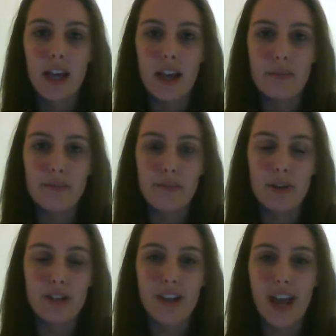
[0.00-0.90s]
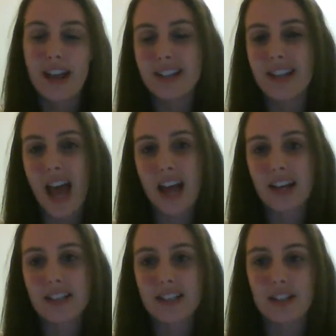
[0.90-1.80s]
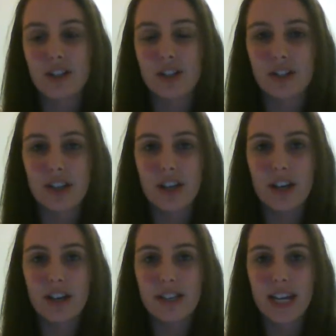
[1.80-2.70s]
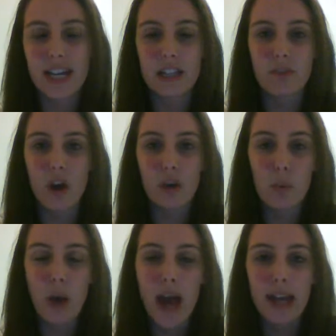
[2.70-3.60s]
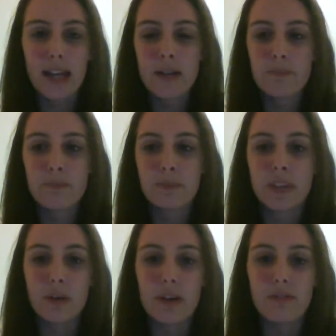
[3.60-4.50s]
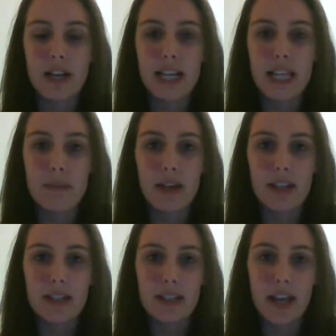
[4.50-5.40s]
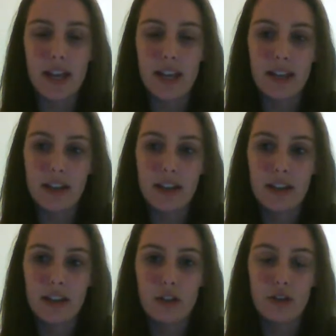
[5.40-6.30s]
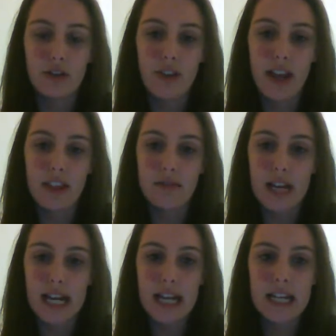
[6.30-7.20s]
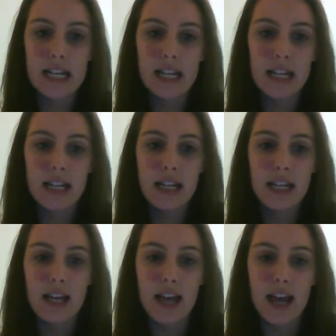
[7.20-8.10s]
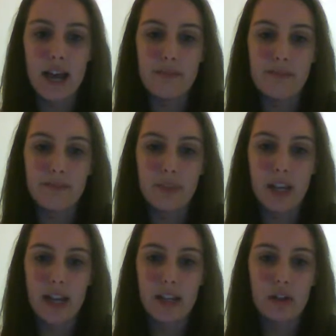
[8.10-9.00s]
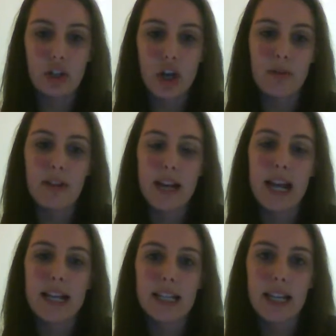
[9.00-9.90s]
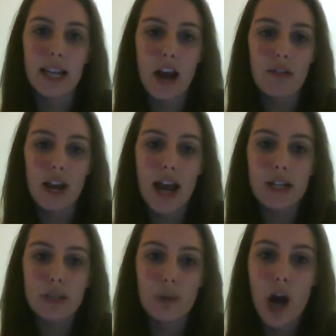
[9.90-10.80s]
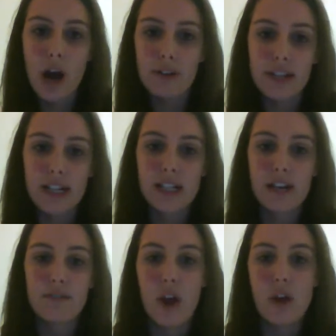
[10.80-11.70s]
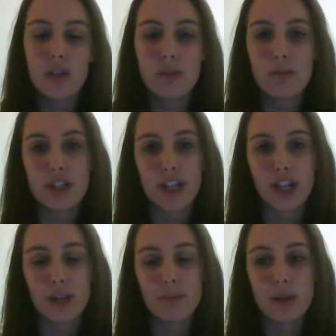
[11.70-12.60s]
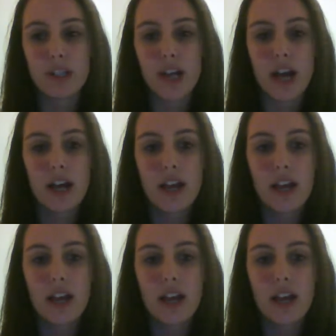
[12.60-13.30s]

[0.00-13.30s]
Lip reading: When you get a text, you could take it the wrong way when really they meant it in good faith really. And it also got me realising how reliant we are on things like phones, music and computer